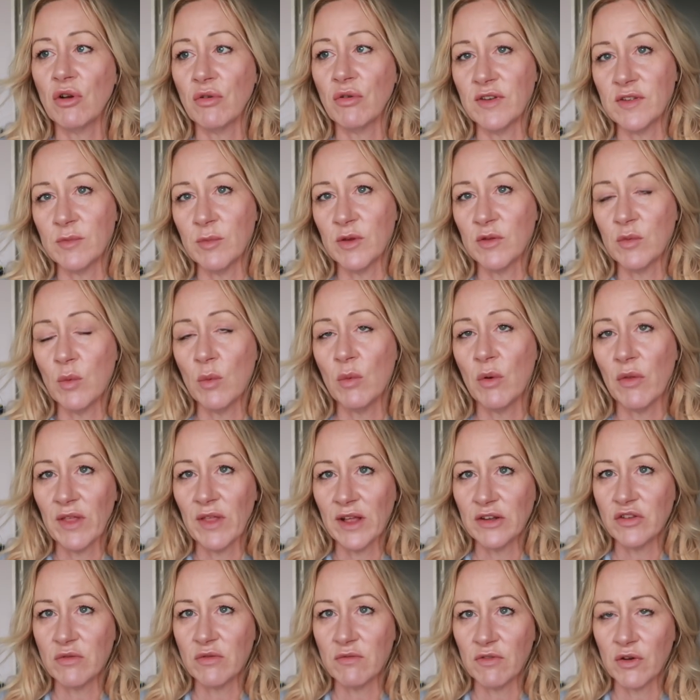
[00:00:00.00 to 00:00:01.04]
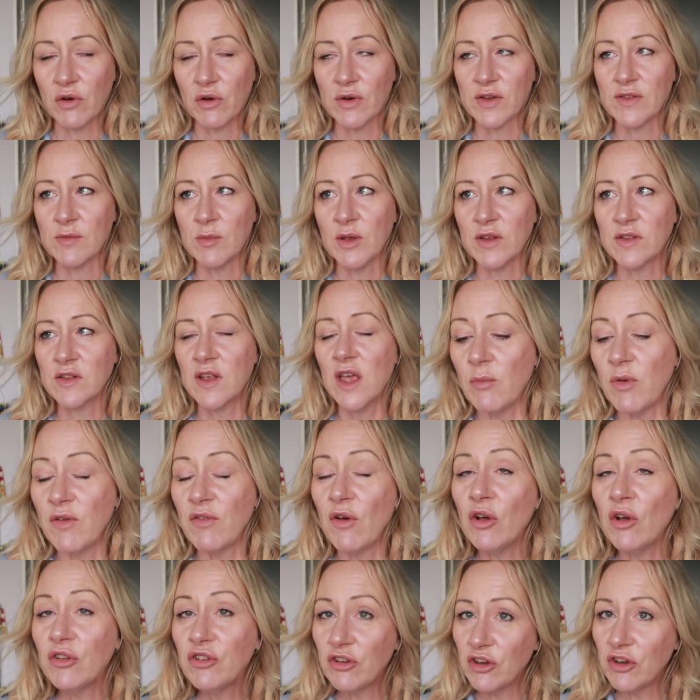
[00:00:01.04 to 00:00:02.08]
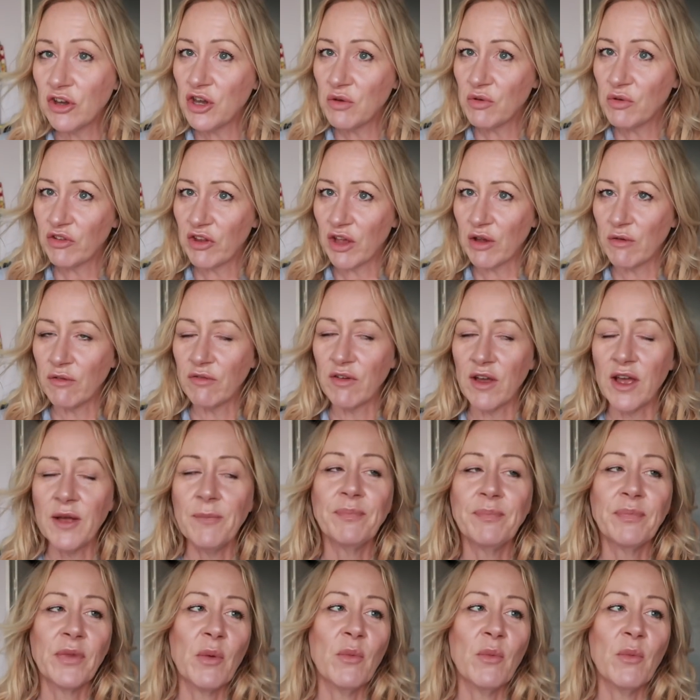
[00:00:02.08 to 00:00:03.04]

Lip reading: Christmas. We want that done for Christmas. And we've ordered a new sofa,